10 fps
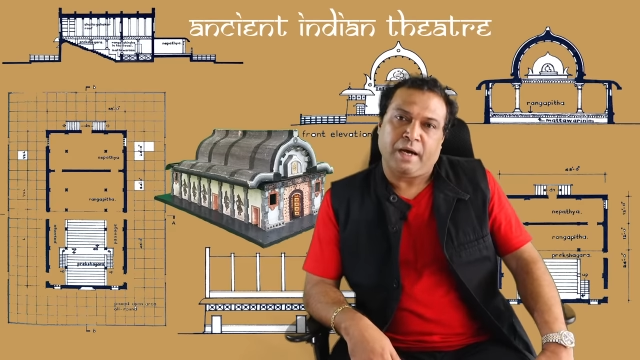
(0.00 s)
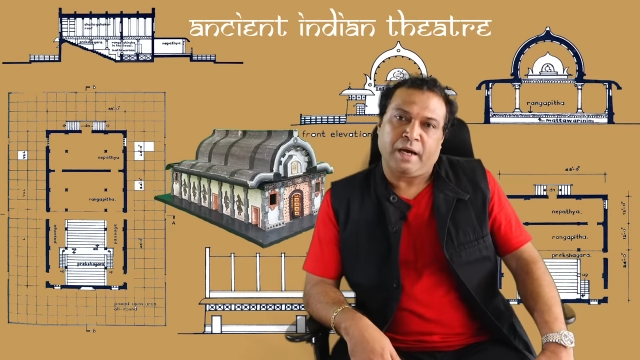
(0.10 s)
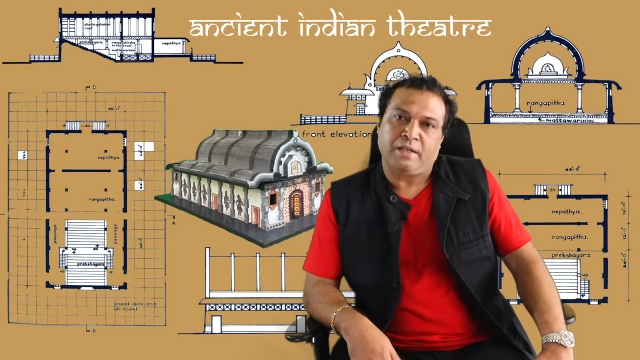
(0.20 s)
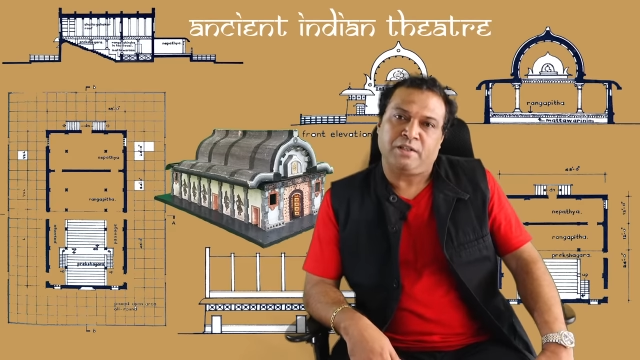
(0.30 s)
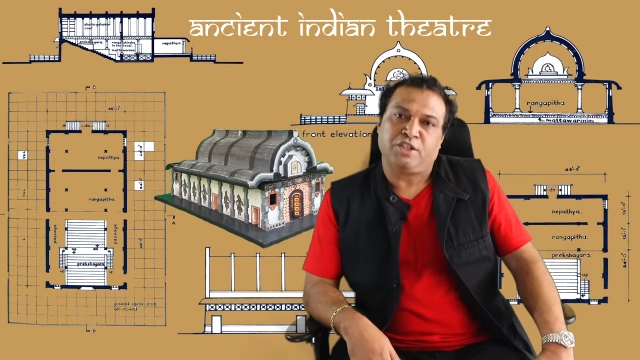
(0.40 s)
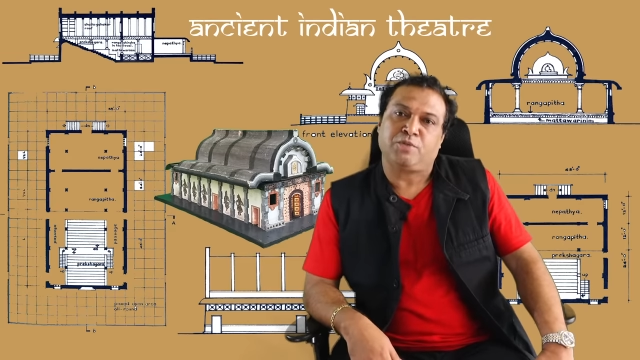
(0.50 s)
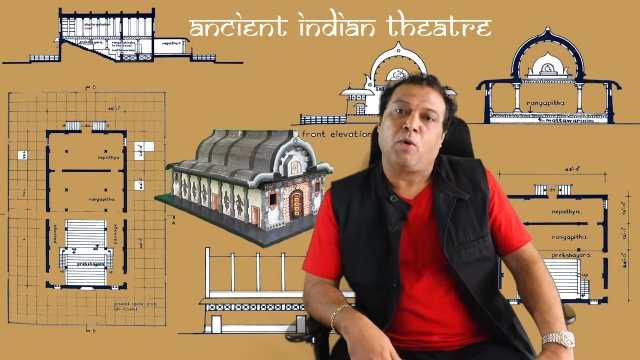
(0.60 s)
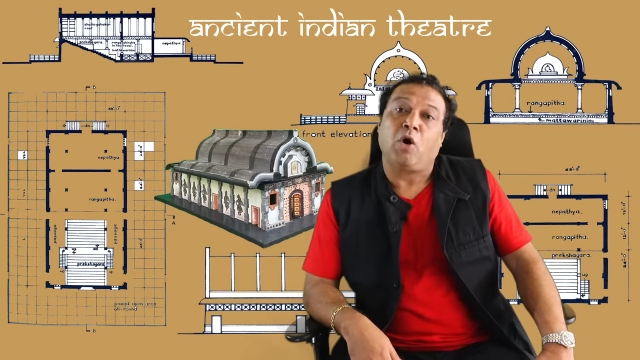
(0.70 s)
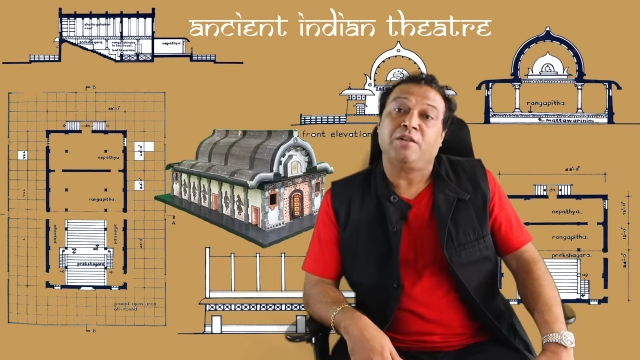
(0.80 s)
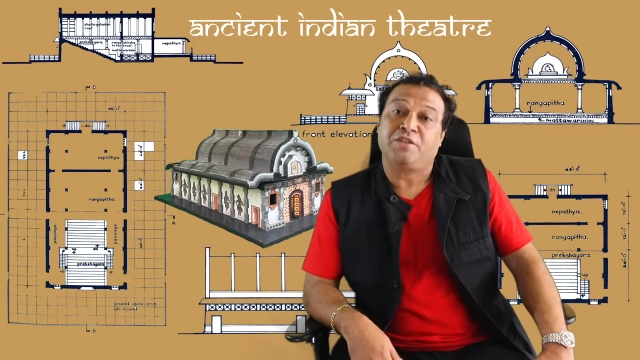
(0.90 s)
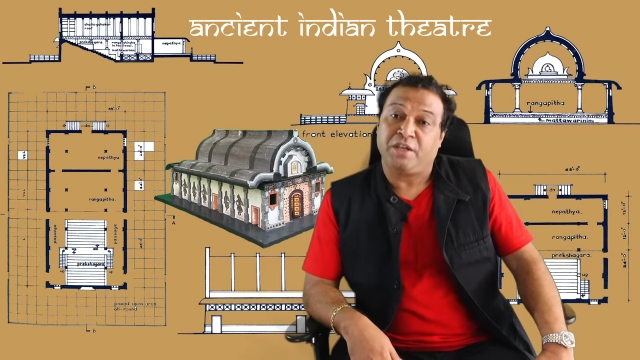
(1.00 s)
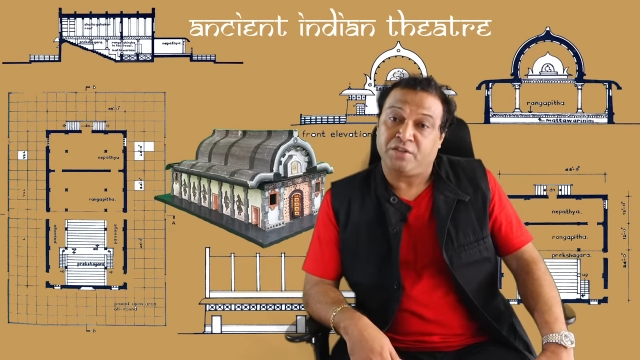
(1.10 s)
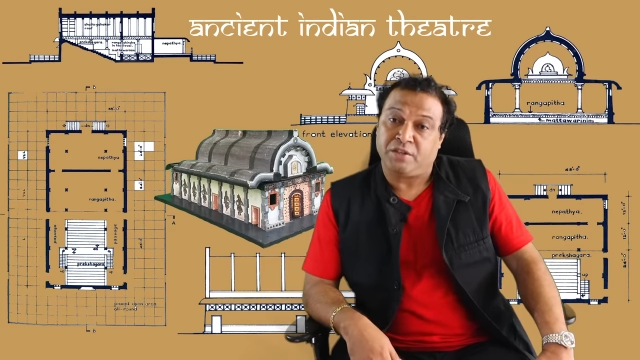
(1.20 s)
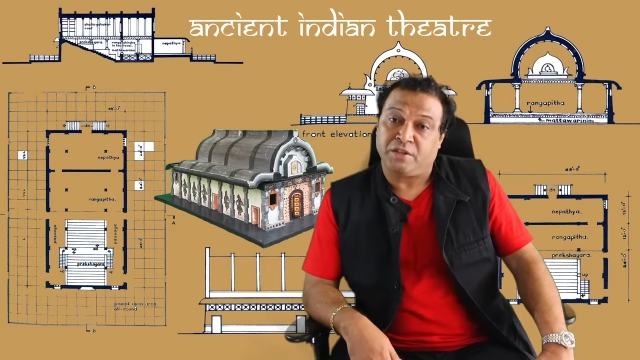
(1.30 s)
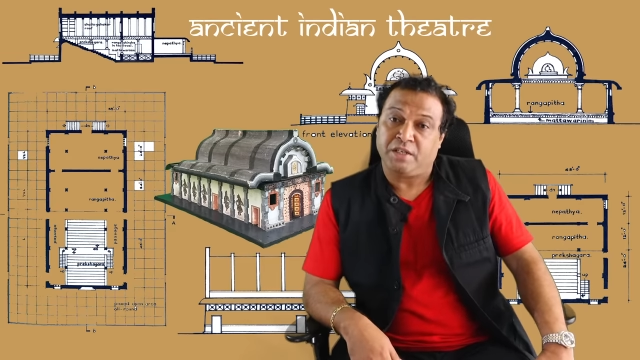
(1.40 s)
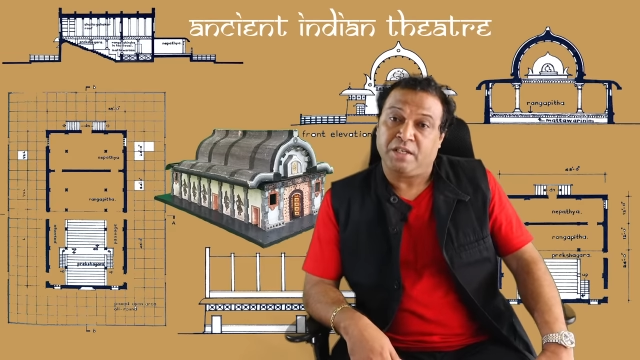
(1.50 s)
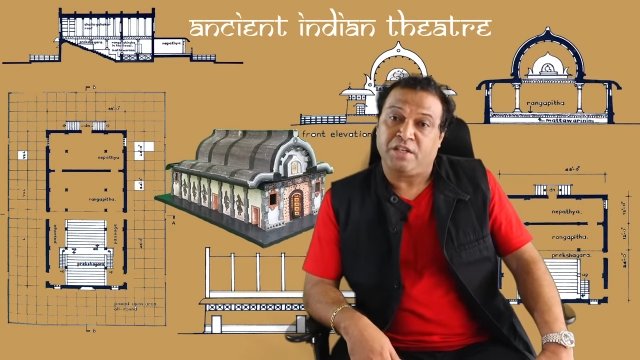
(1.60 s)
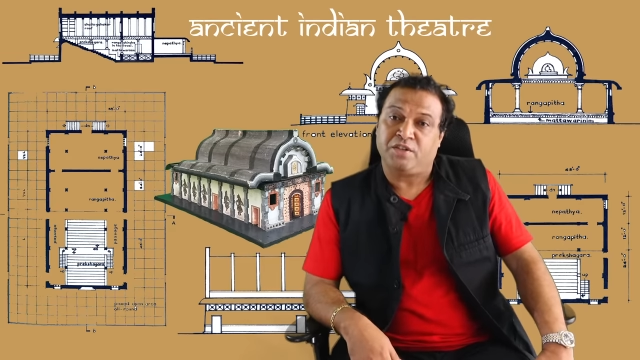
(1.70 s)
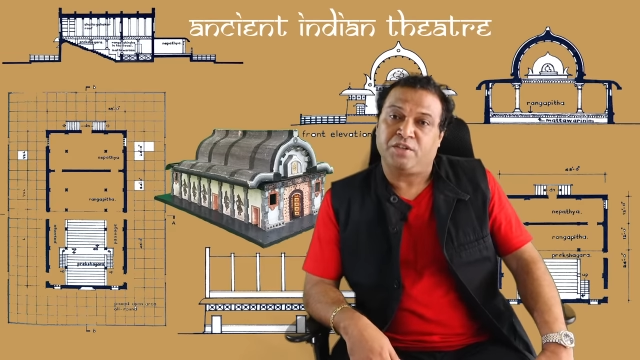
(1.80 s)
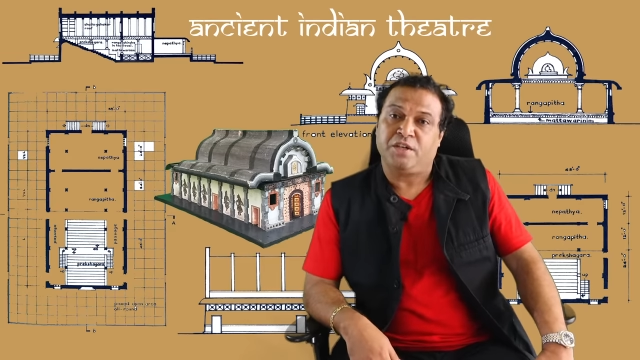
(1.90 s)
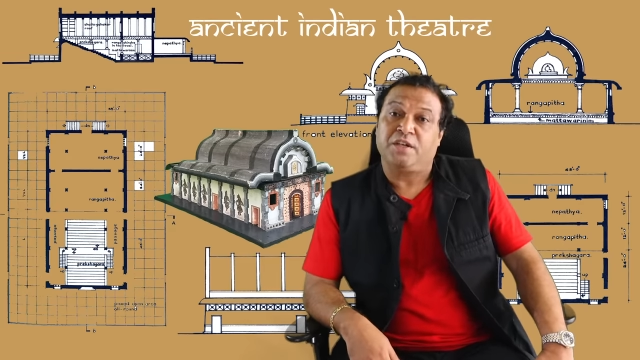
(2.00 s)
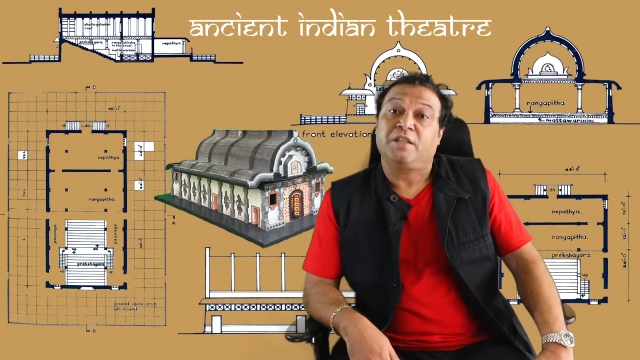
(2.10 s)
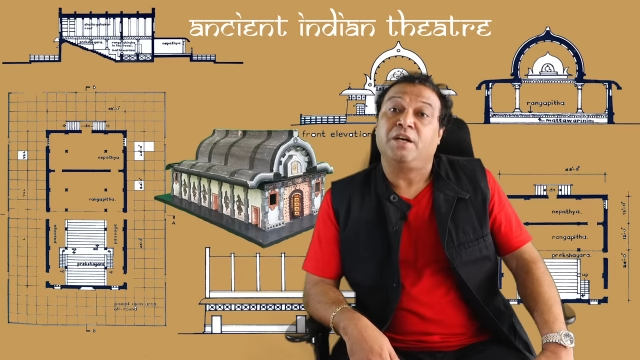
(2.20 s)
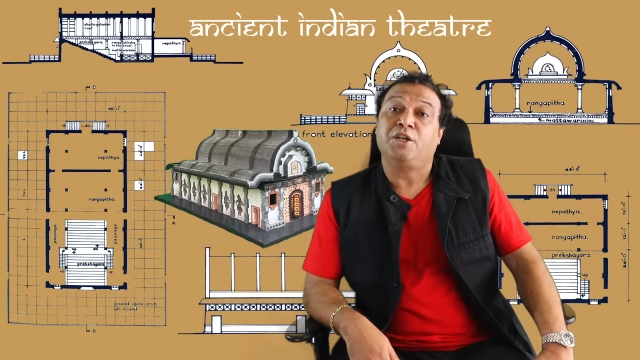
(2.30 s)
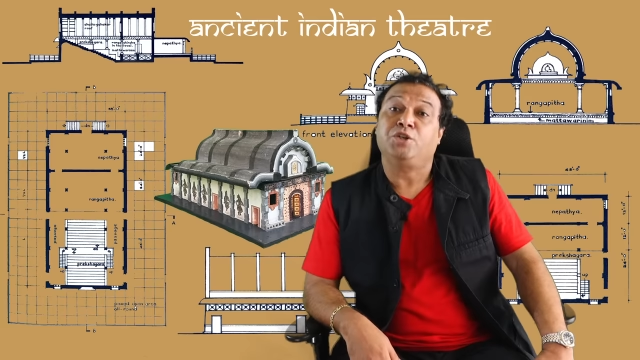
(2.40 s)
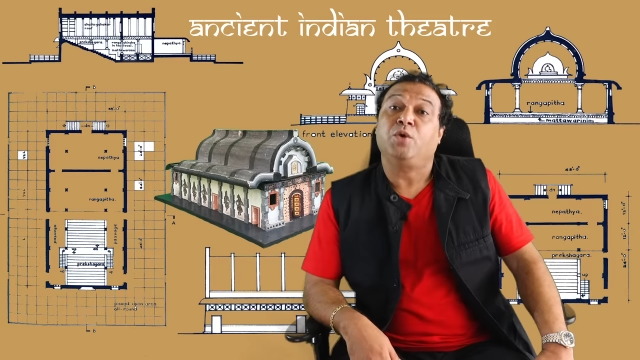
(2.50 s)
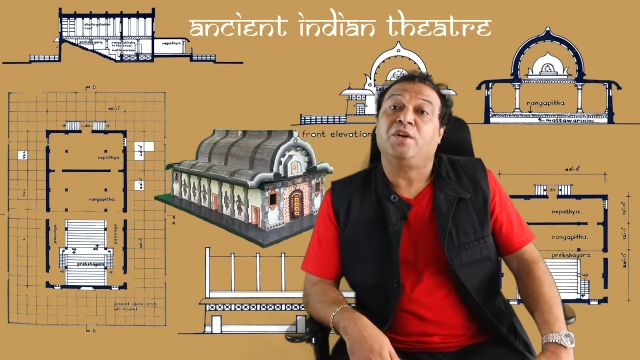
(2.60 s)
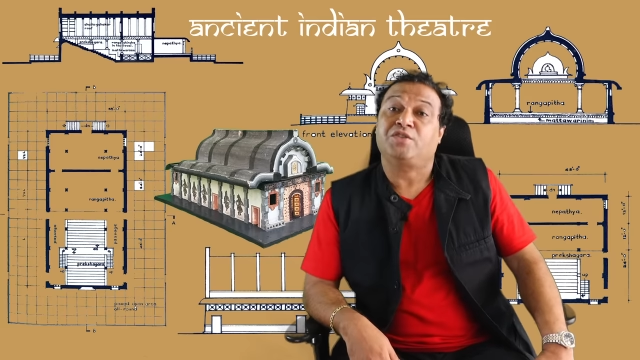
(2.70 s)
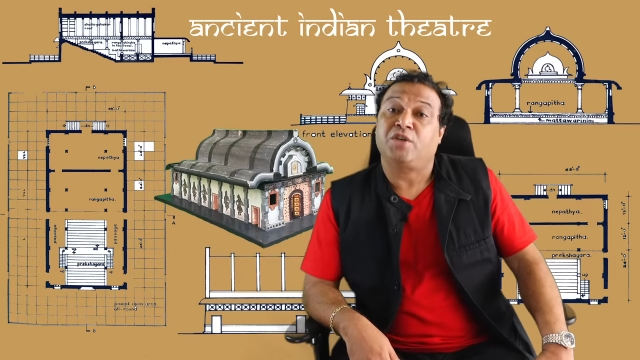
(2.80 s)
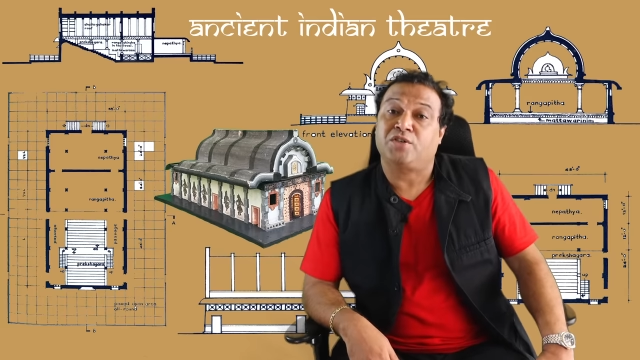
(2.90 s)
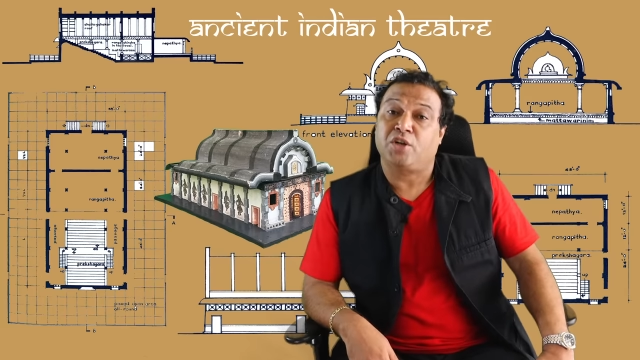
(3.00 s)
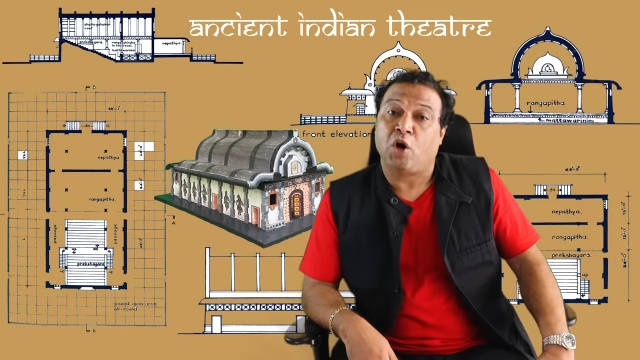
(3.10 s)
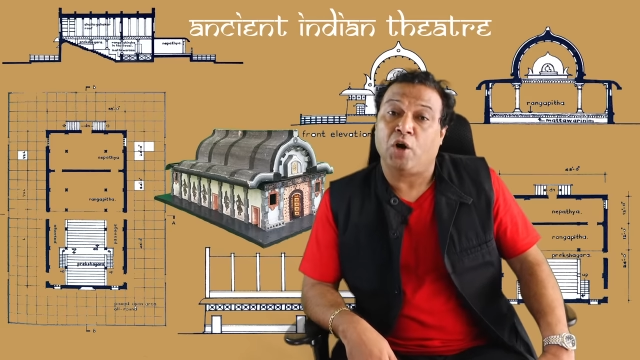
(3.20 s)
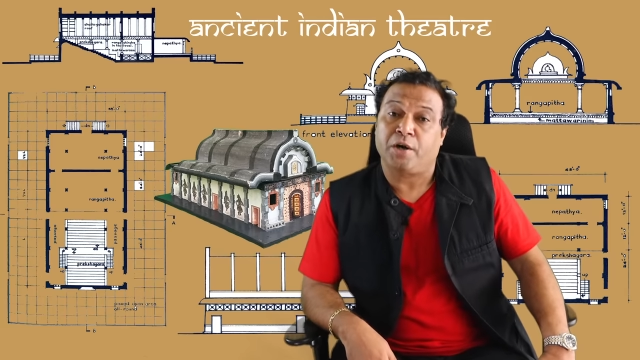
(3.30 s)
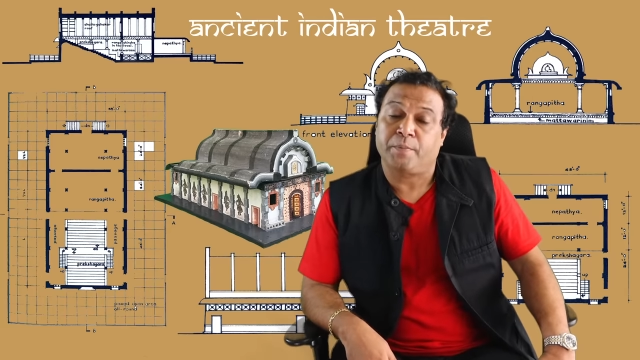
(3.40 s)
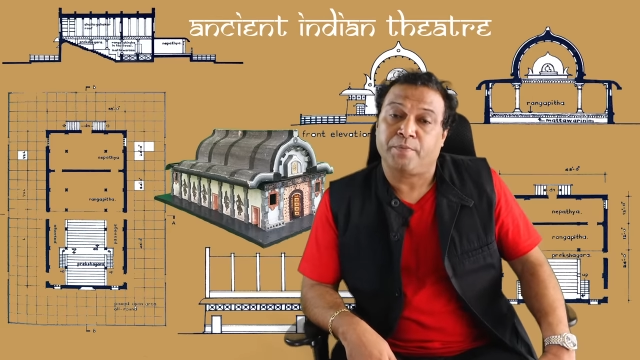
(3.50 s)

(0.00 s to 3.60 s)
and the small theatre is 32 hastas long.